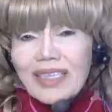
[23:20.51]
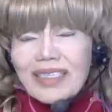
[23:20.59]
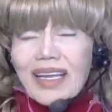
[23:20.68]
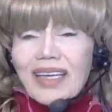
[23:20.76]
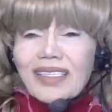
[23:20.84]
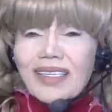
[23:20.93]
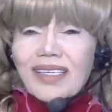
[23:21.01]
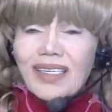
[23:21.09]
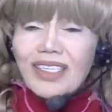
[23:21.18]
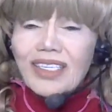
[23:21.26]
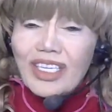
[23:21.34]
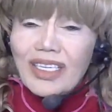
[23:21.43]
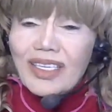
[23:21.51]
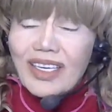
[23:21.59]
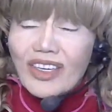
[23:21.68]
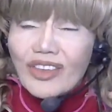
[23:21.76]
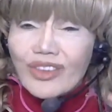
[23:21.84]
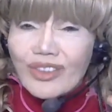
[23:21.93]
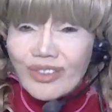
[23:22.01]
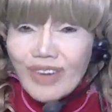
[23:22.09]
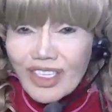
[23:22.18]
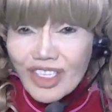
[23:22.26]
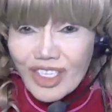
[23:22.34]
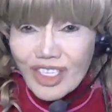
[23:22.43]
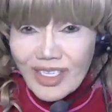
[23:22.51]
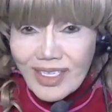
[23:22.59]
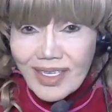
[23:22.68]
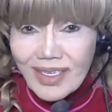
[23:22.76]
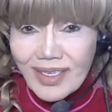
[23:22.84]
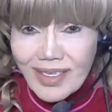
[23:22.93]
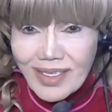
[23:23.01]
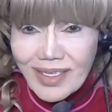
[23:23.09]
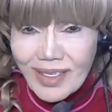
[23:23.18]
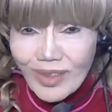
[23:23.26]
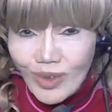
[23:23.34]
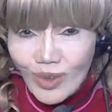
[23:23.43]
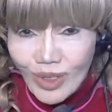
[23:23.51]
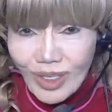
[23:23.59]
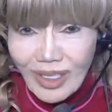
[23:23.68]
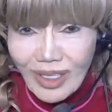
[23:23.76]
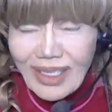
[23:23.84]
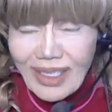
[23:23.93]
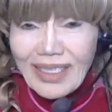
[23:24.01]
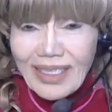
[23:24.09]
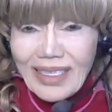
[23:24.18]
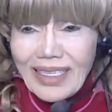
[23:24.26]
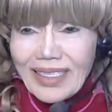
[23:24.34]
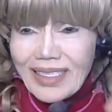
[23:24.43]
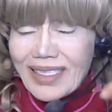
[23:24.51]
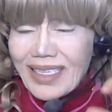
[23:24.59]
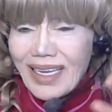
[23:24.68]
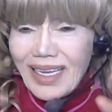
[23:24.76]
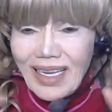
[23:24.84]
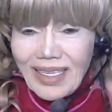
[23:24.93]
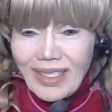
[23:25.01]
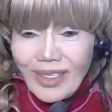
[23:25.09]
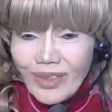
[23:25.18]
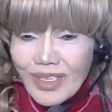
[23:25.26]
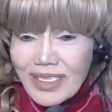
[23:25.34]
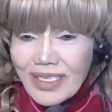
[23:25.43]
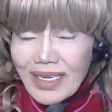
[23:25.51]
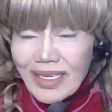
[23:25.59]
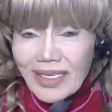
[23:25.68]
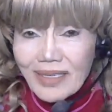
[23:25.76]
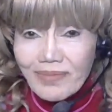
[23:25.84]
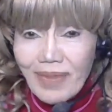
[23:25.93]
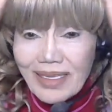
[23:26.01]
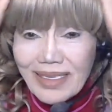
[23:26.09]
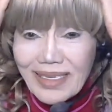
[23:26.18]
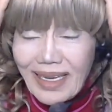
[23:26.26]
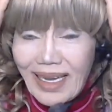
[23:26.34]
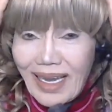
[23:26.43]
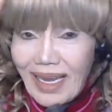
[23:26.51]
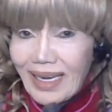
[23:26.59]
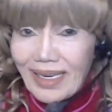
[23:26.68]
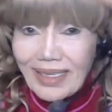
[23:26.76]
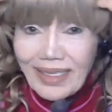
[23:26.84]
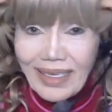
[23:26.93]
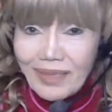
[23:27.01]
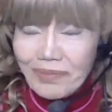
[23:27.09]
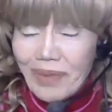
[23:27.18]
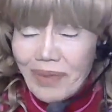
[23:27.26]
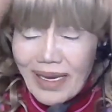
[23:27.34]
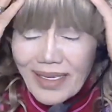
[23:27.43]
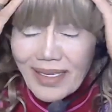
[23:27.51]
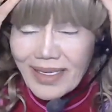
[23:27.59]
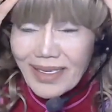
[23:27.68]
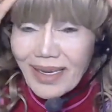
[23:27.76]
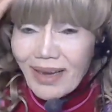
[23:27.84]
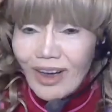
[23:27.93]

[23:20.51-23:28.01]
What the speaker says: Scientology crushes the soul. It's those 6 months I had it in base.